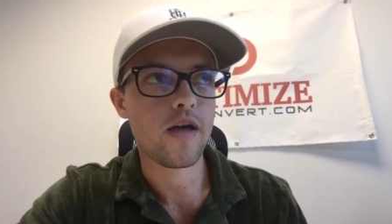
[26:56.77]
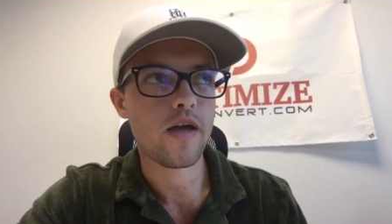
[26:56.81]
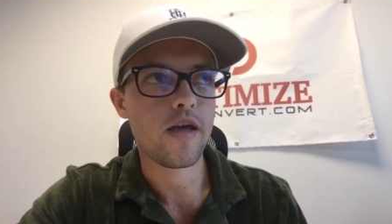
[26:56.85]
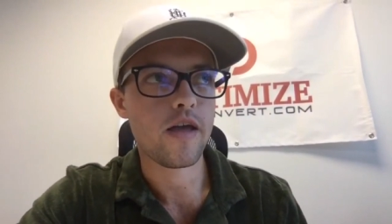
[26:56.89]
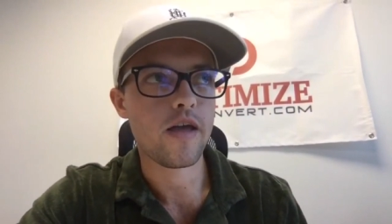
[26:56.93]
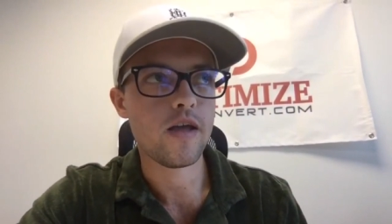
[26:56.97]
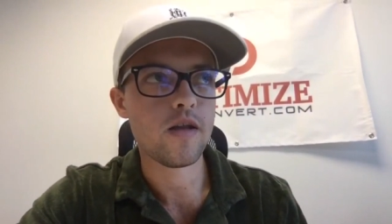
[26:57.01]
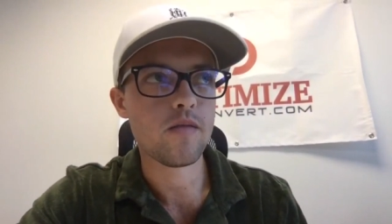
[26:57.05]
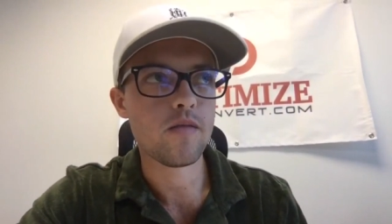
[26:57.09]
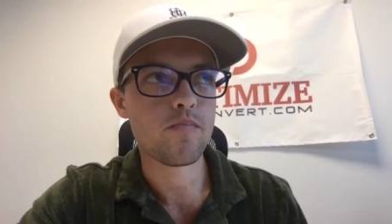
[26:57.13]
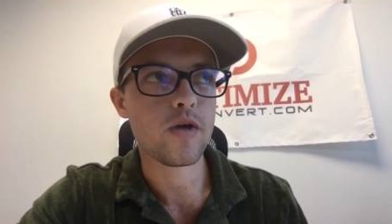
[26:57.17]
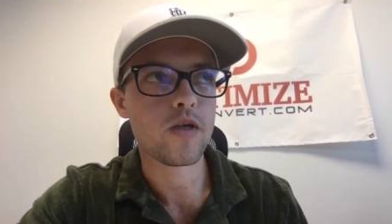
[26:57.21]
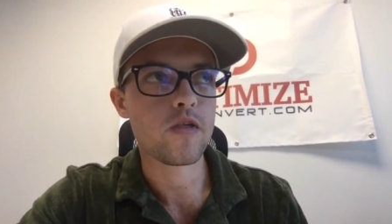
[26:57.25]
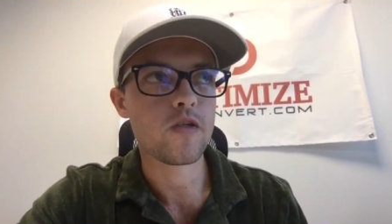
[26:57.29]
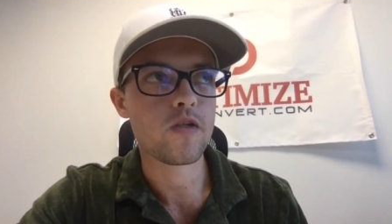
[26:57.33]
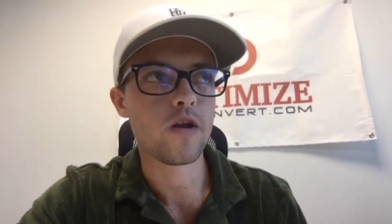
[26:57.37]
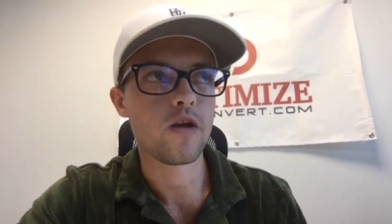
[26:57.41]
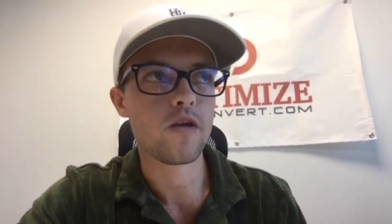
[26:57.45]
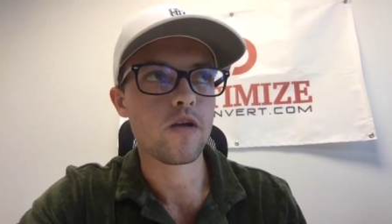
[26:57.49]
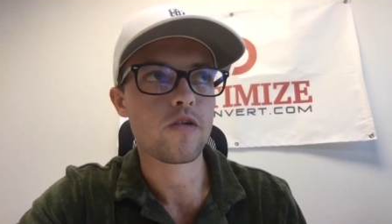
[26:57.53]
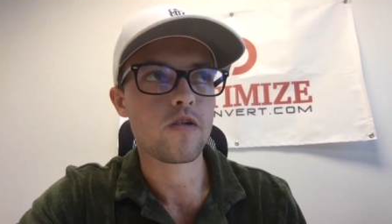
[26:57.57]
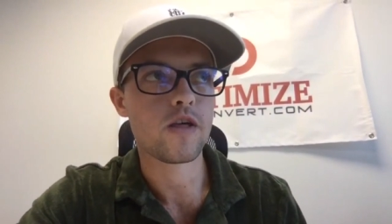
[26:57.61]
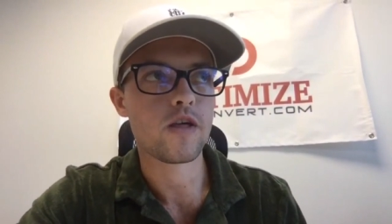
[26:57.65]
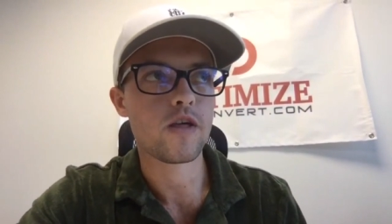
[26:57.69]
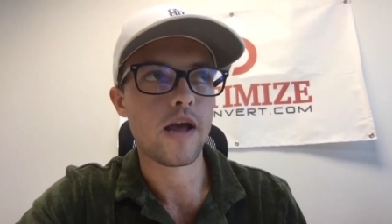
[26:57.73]
in
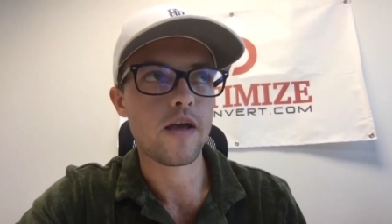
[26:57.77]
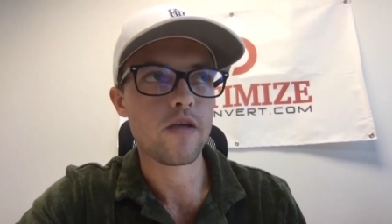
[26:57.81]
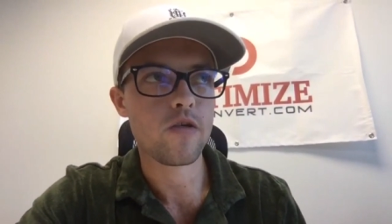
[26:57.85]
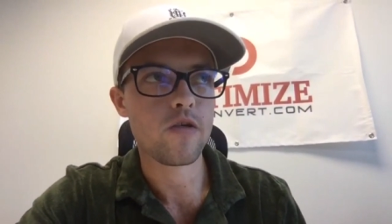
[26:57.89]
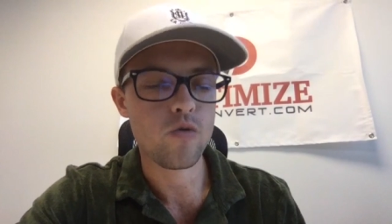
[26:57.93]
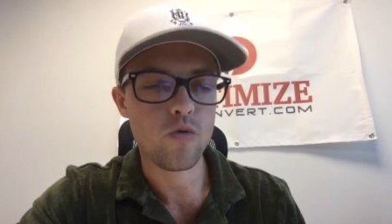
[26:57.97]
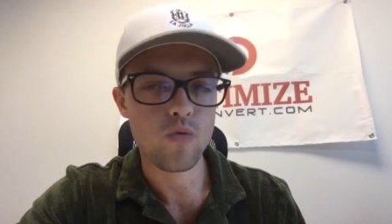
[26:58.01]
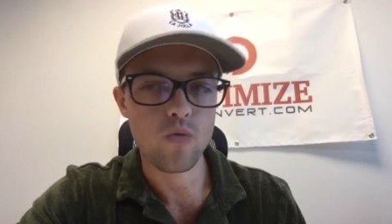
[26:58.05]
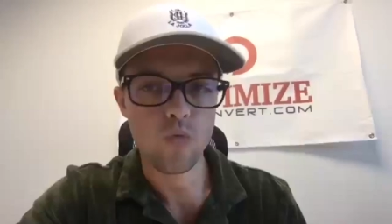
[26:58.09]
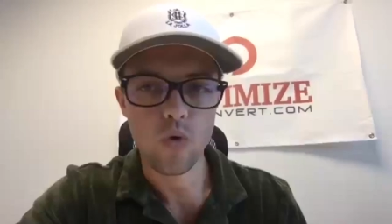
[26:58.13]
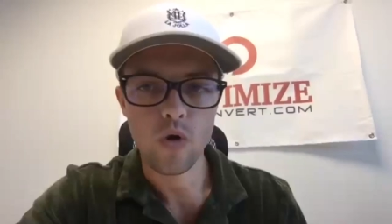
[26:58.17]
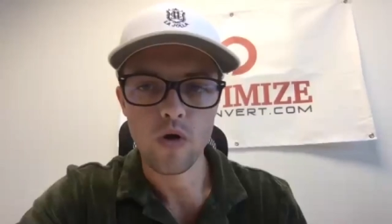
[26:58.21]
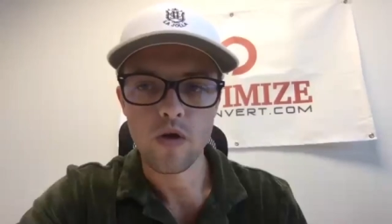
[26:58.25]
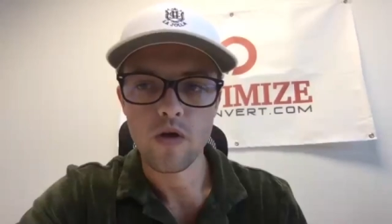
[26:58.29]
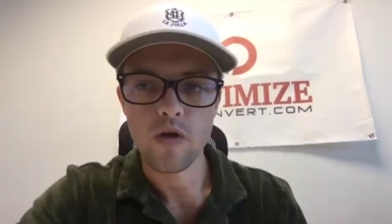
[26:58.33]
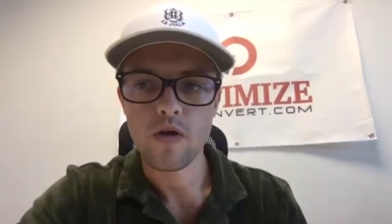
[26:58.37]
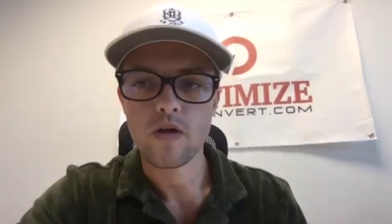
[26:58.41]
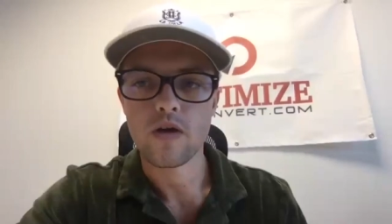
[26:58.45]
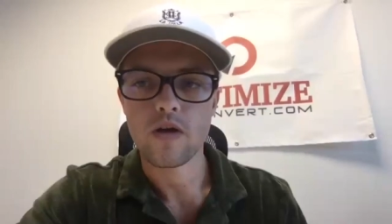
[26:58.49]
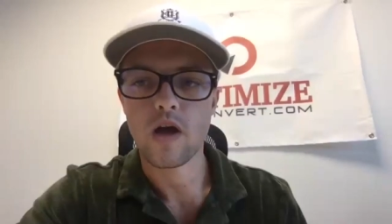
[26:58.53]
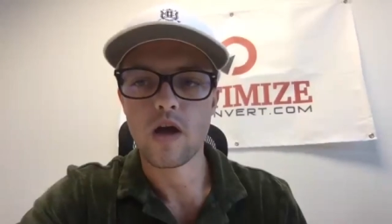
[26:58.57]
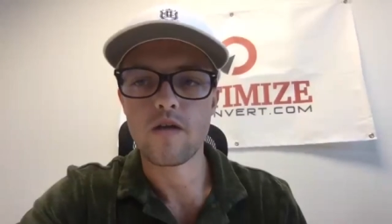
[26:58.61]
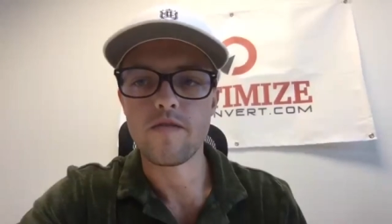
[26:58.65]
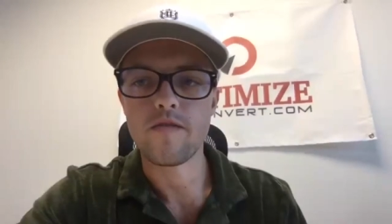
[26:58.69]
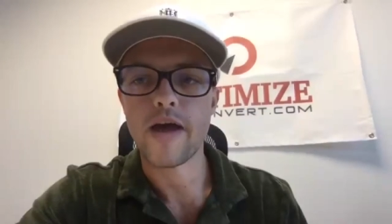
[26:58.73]
business and as you
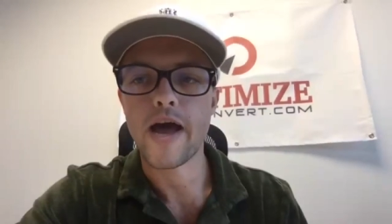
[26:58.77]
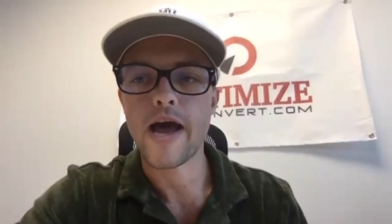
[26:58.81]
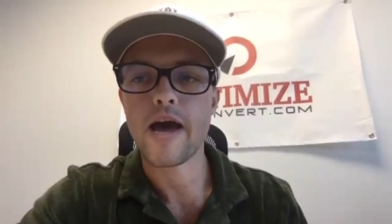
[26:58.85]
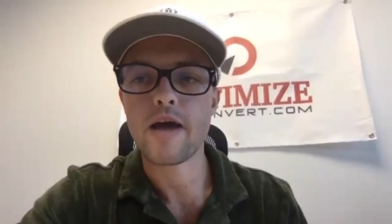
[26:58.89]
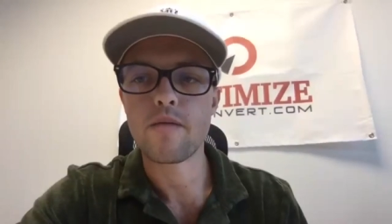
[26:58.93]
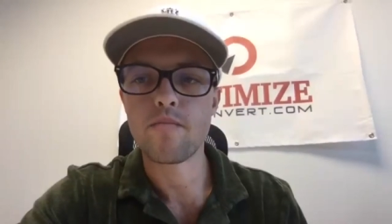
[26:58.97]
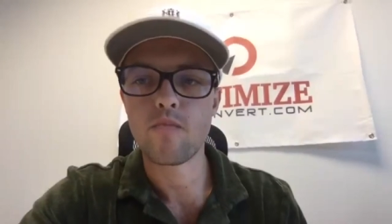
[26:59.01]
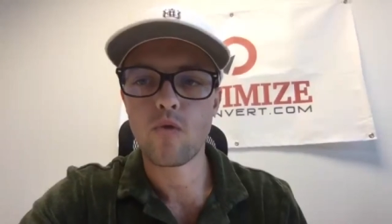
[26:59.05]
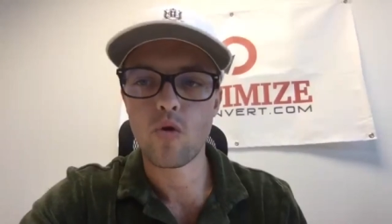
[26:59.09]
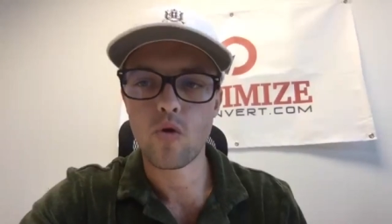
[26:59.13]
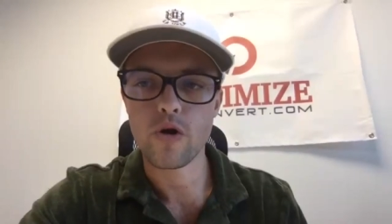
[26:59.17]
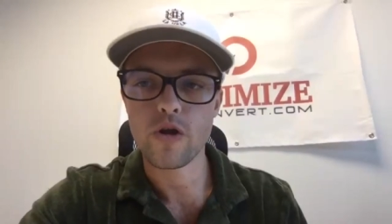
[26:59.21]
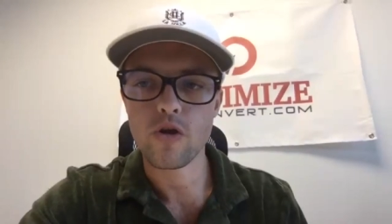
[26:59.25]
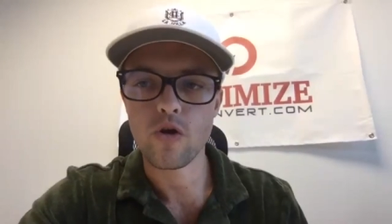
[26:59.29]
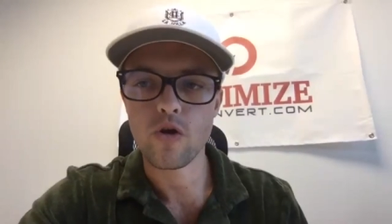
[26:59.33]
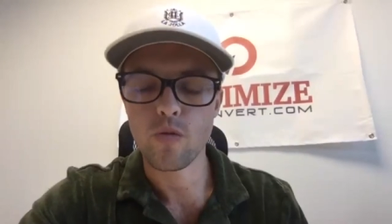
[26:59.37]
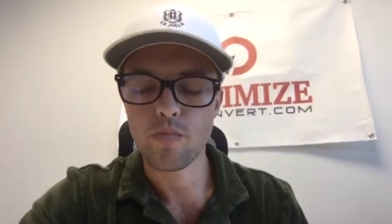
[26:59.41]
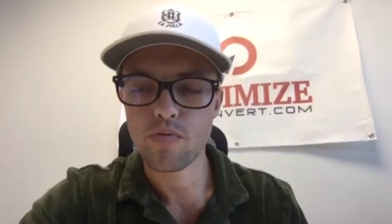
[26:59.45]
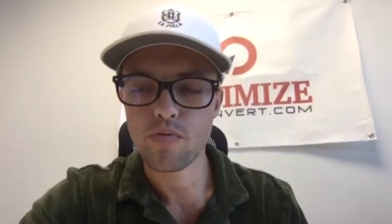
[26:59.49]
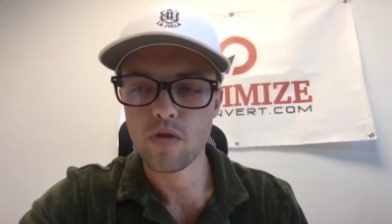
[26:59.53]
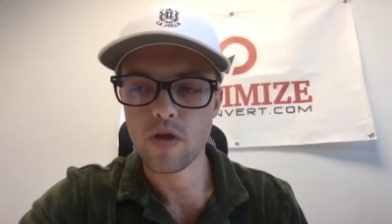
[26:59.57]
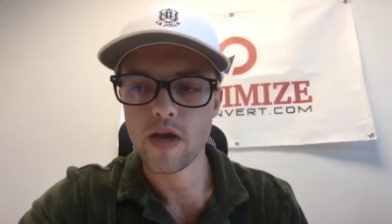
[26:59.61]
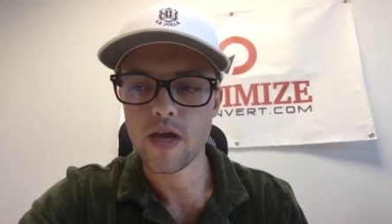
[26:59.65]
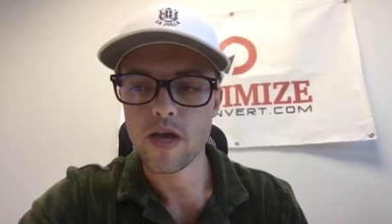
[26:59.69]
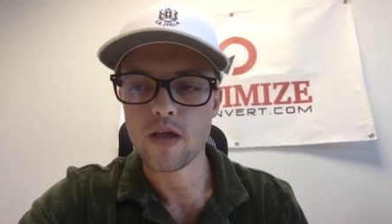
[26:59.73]
kind of add more to your
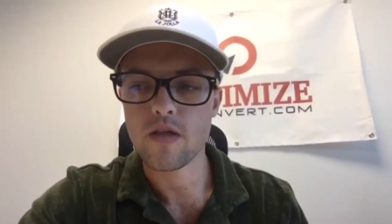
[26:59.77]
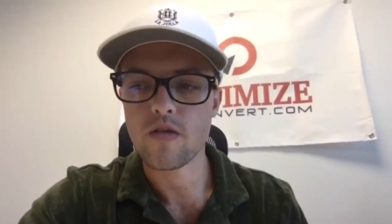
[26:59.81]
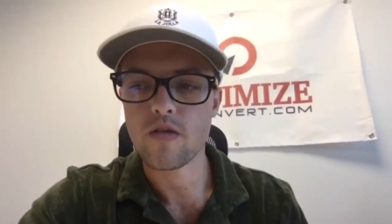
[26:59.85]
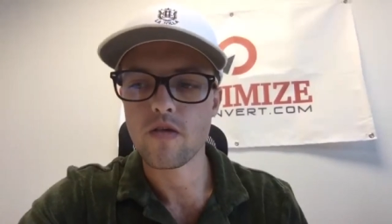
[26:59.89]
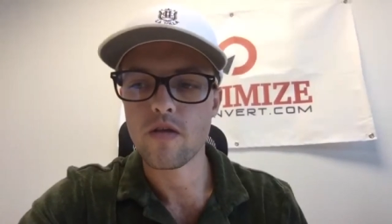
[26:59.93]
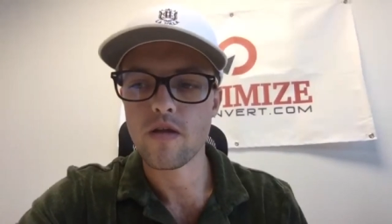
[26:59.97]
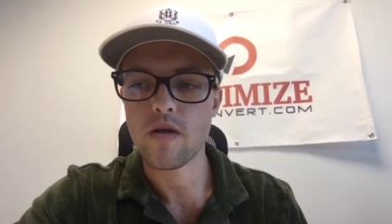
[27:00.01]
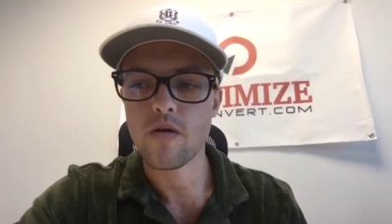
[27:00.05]
plate,